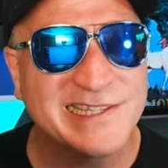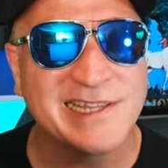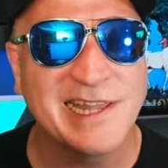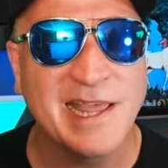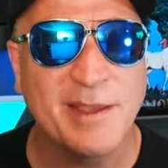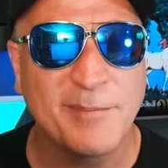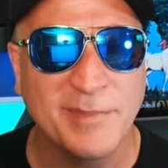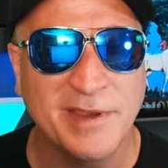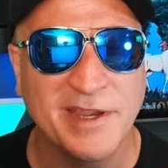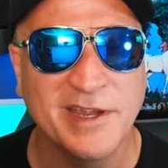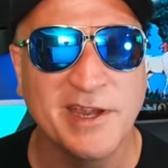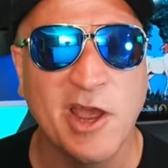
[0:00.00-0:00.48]

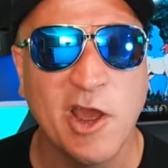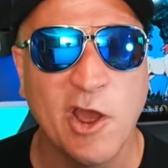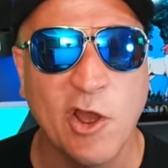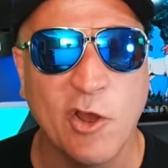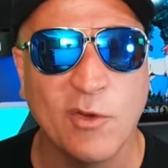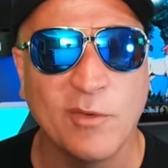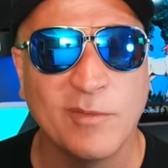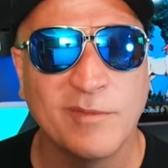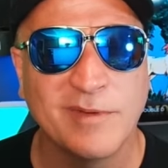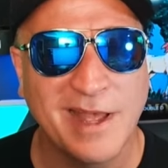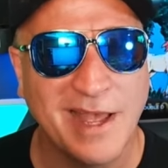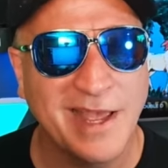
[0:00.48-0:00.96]
let me
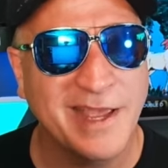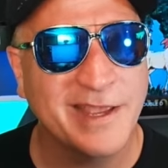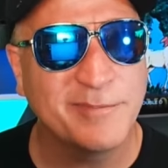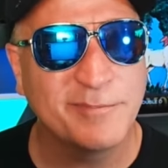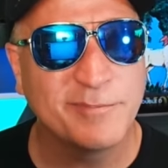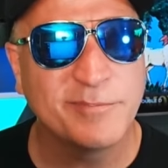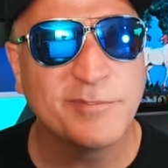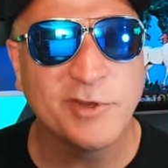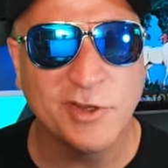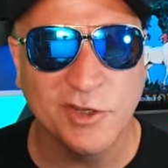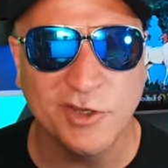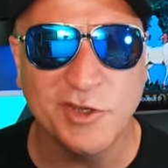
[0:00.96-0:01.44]
know. I
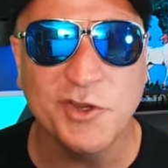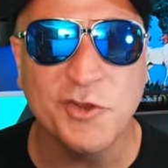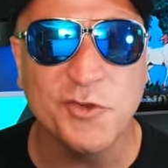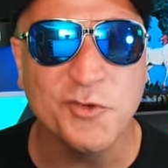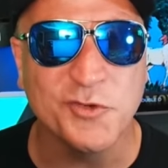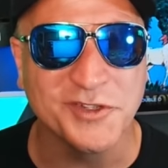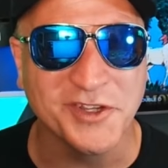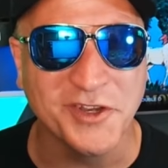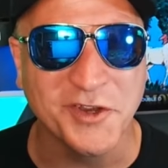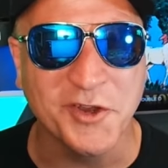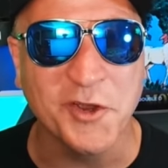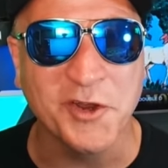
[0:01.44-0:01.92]
could
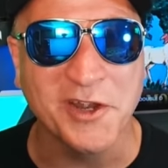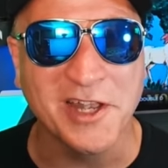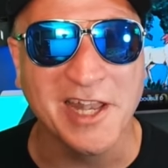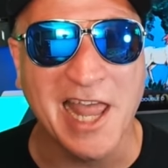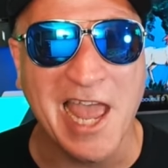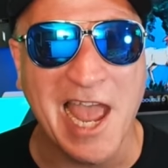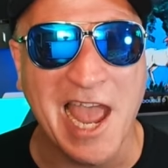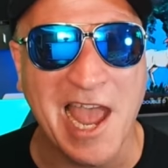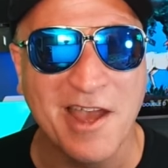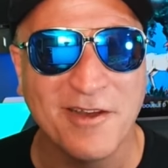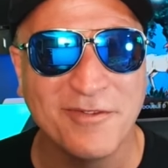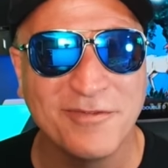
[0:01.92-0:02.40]
use a good
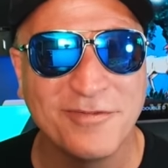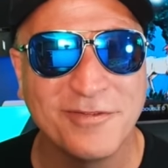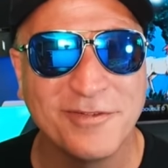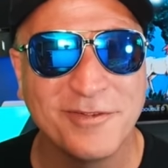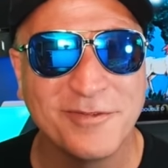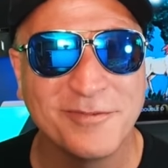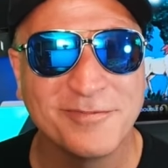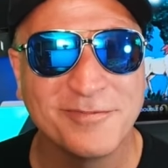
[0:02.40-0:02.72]
laugh.